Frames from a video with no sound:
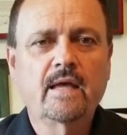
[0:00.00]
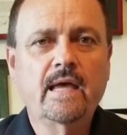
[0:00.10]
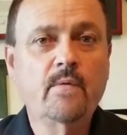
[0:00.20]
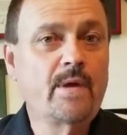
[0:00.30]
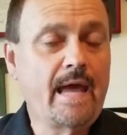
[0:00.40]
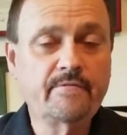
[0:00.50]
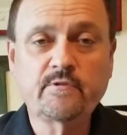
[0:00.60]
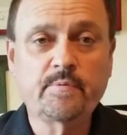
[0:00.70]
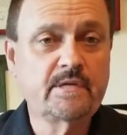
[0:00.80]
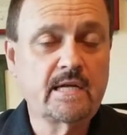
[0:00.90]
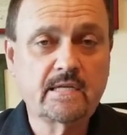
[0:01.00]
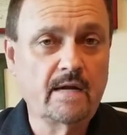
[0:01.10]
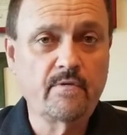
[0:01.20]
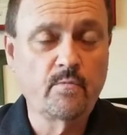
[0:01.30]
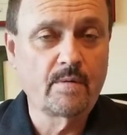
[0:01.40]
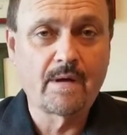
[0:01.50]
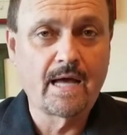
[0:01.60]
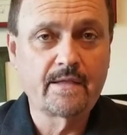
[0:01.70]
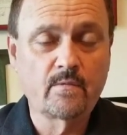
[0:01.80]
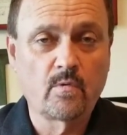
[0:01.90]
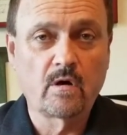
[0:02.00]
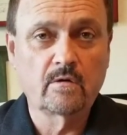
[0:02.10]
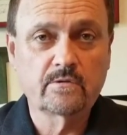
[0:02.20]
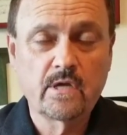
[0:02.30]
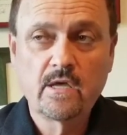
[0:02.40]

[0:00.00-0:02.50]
and we have to protect everyone behind the walls.